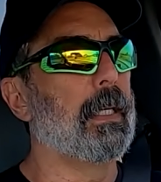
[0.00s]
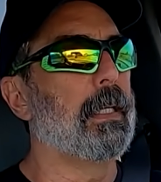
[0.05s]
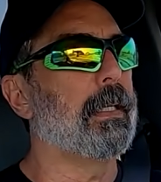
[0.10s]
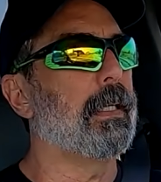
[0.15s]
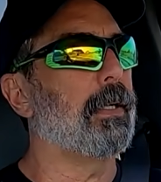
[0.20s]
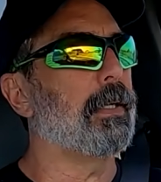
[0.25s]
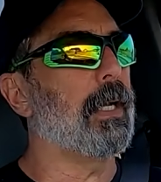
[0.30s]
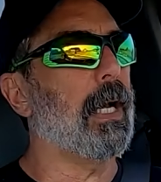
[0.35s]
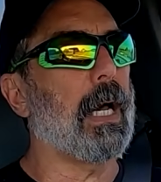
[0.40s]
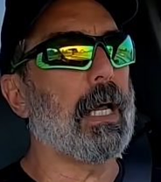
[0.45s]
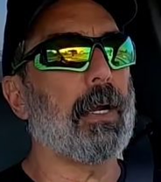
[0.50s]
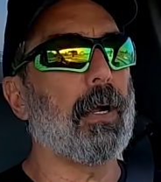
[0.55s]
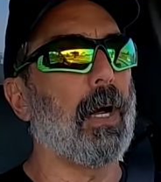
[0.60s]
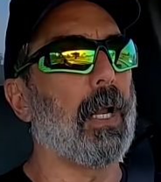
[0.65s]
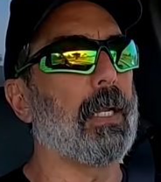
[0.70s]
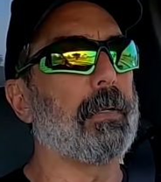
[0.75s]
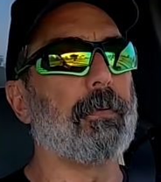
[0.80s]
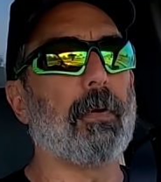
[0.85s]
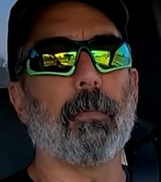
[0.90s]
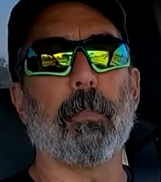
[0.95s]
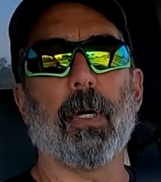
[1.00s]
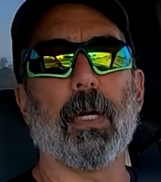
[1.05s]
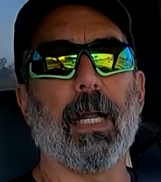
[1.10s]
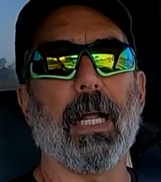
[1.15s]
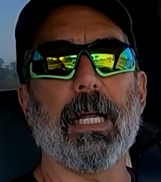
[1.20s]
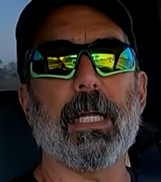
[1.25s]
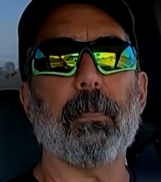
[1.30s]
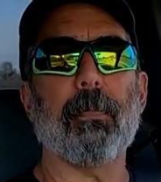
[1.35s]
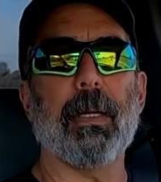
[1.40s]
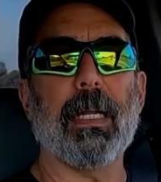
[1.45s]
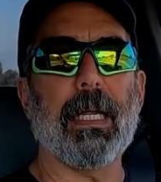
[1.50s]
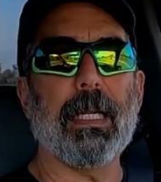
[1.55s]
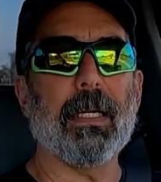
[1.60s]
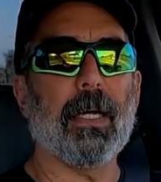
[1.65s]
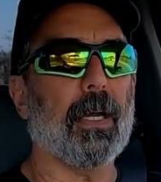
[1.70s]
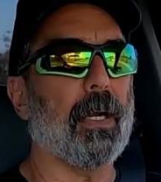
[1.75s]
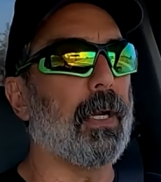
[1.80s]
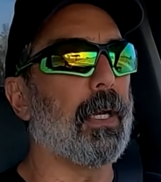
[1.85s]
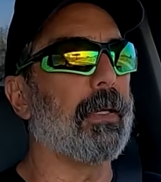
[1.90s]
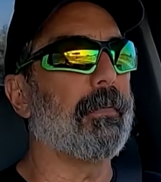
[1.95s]
Now, not all of them are like me.
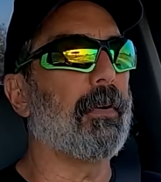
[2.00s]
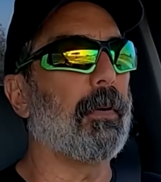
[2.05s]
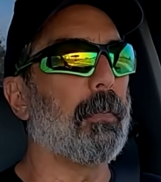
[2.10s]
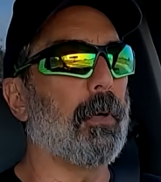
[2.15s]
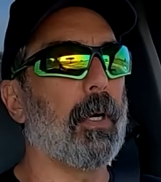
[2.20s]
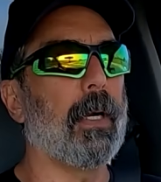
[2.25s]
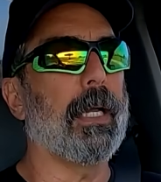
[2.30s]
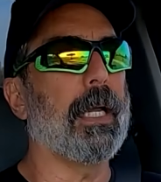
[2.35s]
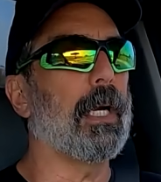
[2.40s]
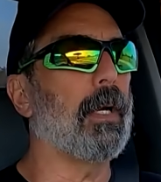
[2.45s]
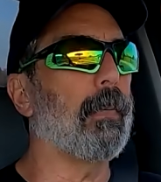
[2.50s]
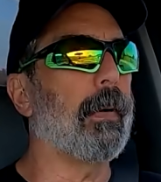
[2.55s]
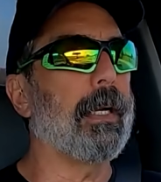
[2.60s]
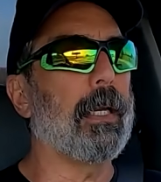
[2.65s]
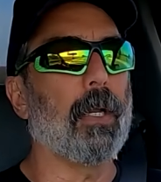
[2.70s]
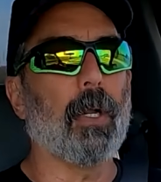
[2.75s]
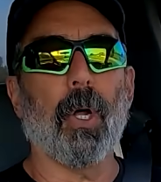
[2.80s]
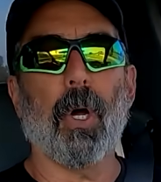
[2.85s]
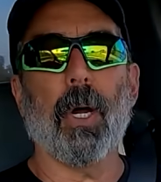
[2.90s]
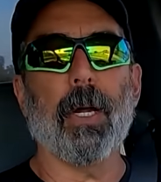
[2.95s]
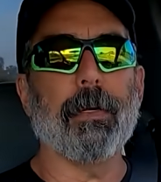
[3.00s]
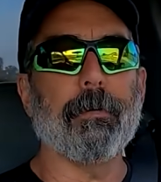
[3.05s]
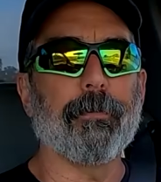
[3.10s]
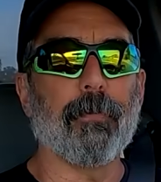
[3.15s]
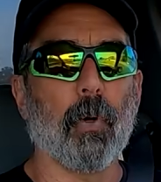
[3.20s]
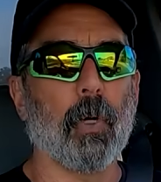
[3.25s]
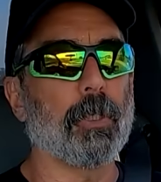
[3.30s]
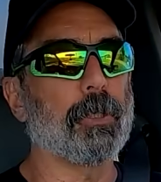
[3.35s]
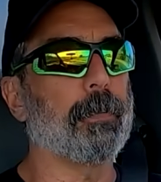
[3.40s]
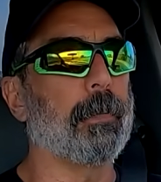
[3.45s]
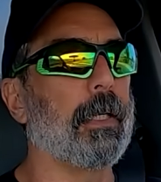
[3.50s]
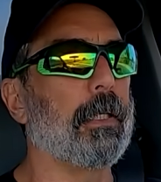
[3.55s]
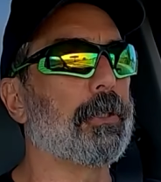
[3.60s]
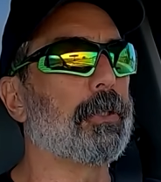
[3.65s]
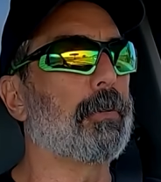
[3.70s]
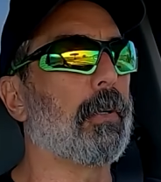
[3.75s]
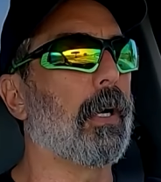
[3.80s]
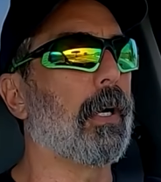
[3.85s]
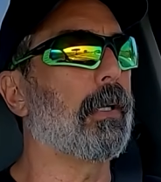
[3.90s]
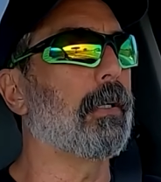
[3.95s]
Not all of them are NRA law enforcement
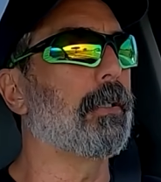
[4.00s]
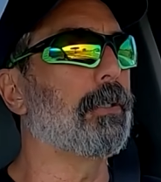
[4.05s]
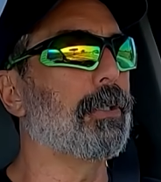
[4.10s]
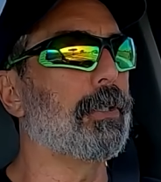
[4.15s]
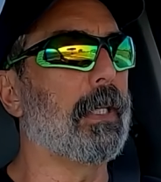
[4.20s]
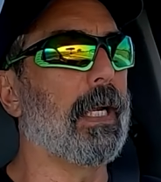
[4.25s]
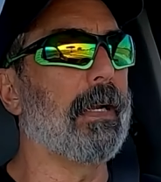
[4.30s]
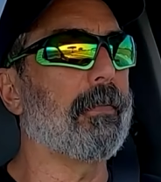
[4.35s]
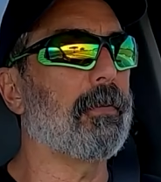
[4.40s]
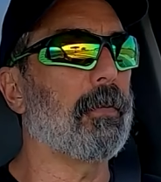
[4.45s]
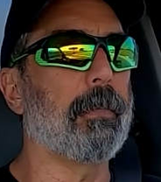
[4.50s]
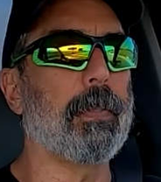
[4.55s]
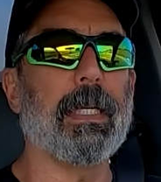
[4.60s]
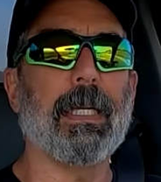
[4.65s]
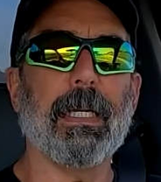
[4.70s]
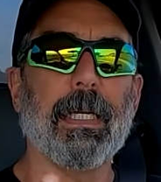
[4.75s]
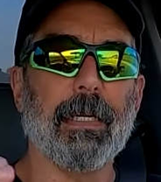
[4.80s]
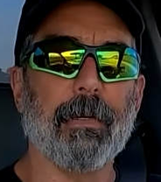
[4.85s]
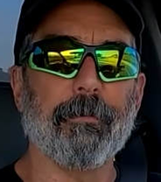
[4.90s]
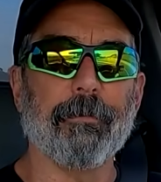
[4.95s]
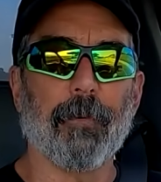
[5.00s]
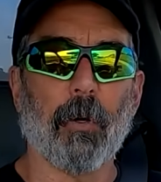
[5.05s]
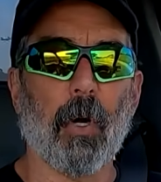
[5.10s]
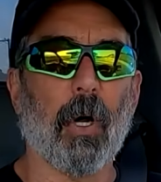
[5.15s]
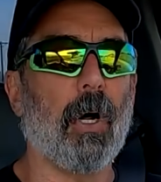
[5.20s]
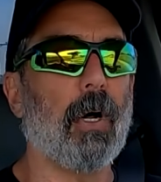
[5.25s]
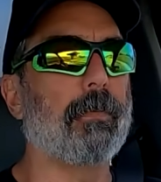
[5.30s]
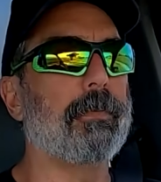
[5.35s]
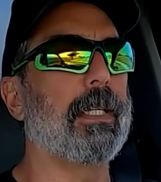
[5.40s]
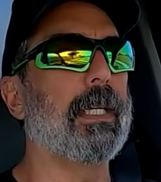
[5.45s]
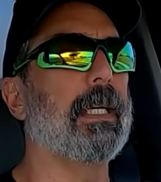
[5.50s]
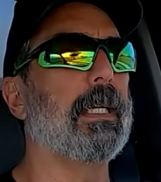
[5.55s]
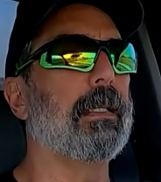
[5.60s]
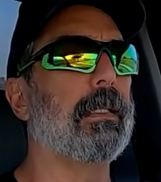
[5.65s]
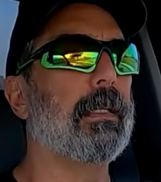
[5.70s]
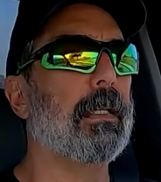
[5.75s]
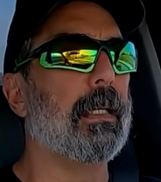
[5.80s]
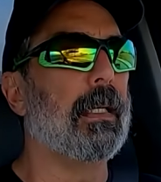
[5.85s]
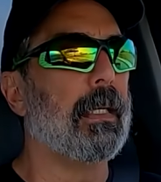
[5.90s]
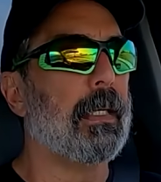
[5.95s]
instructors. You have to be involved in
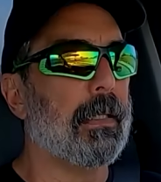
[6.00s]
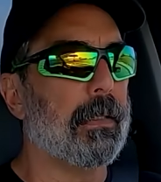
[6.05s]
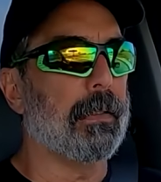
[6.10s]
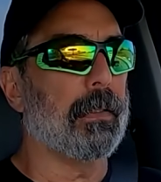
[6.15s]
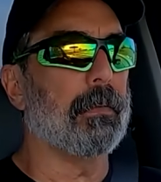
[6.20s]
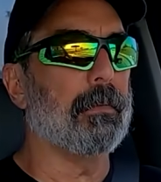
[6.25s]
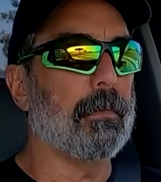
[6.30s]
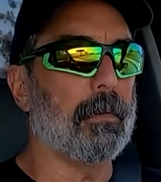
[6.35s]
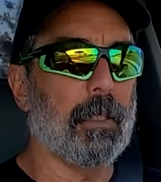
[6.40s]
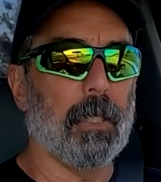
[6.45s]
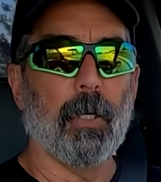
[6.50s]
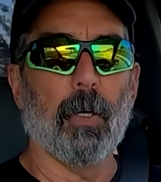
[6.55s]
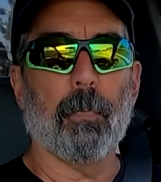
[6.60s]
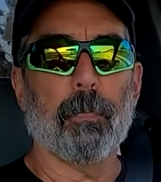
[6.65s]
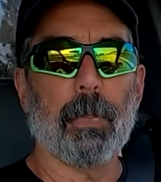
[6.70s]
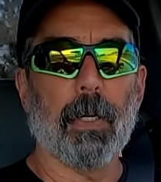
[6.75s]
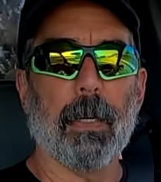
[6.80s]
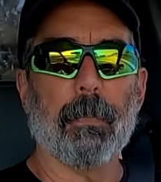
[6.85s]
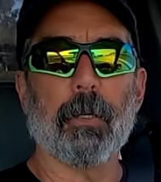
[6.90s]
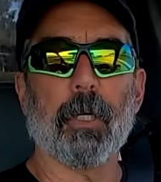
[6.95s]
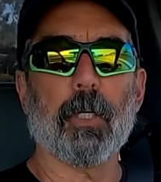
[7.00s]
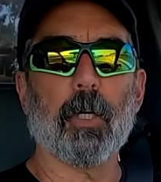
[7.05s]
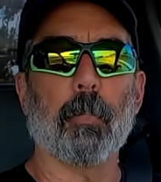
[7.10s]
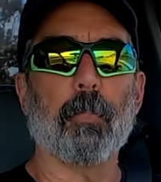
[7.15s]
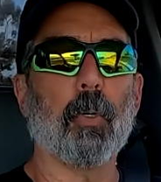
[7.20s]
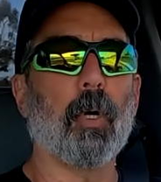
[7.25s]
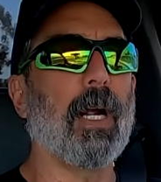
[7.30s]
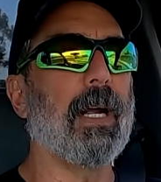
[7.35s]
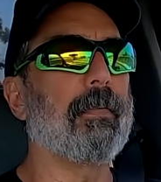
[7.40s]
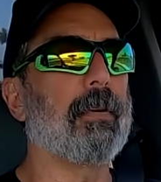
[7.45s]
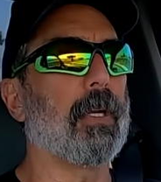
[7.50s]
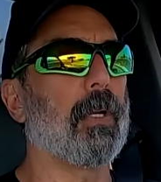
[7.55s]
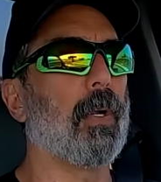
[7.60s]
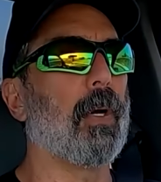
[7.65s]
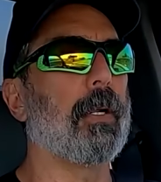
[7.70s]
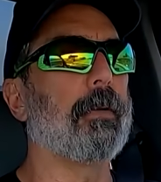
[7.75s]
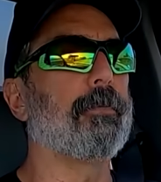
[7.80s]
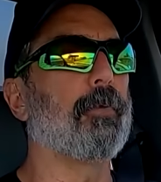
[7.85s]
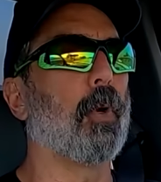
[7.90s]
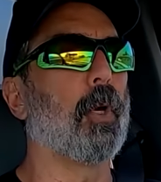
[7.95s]
public or private
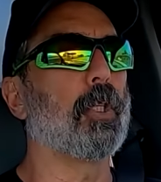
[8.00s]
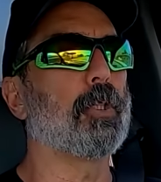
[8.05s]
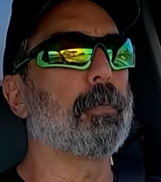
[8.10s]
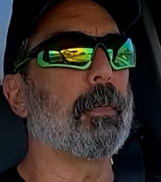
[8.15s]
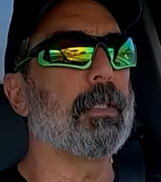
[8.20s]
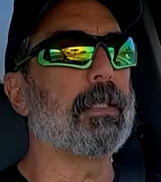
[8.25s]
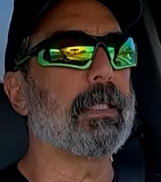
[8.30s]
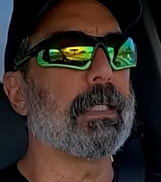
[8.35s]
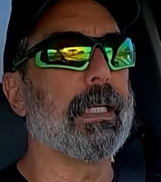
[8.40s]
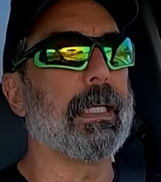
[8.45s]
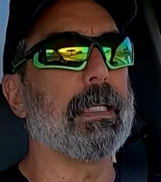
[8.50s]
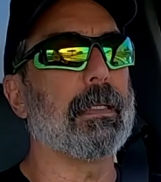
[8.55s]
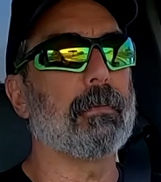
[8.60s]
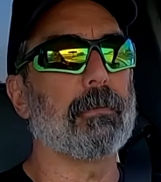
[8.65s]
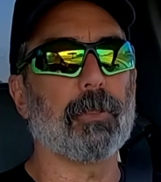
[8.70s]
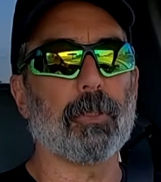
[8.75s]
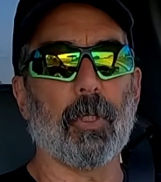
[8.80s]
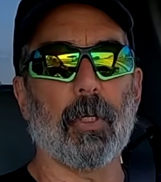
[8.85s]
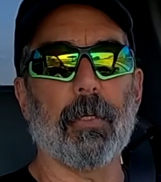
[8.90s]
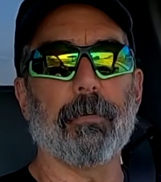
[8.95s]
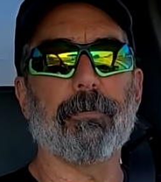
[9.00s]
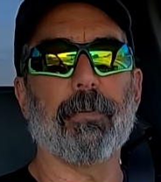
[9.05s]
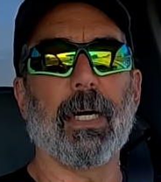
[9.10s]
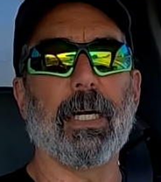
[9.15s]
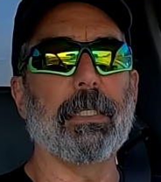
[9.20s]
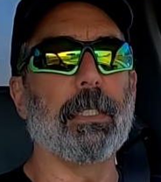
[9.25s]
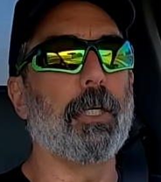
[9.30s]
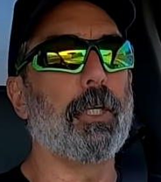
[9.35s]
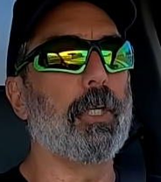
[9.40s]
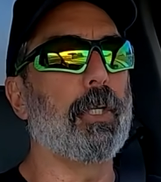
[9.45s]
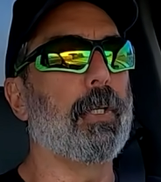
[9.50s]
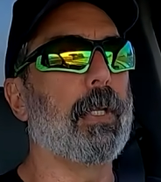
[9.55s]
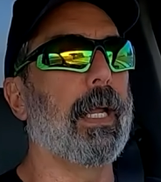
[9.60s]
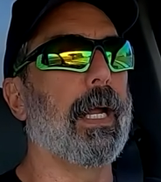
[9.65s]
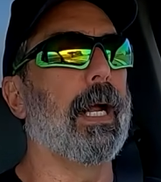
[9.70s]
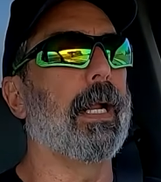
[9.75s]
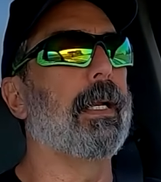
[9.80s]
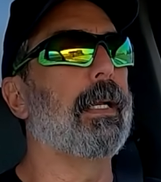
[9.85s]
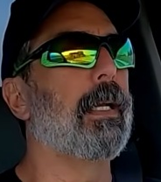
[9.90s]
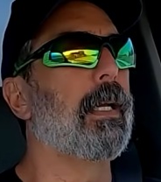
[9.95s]
law enforcement to get certified to do
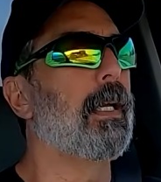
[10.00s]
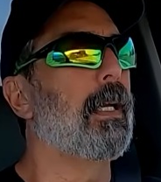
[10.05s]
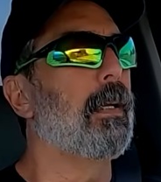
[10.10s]
that.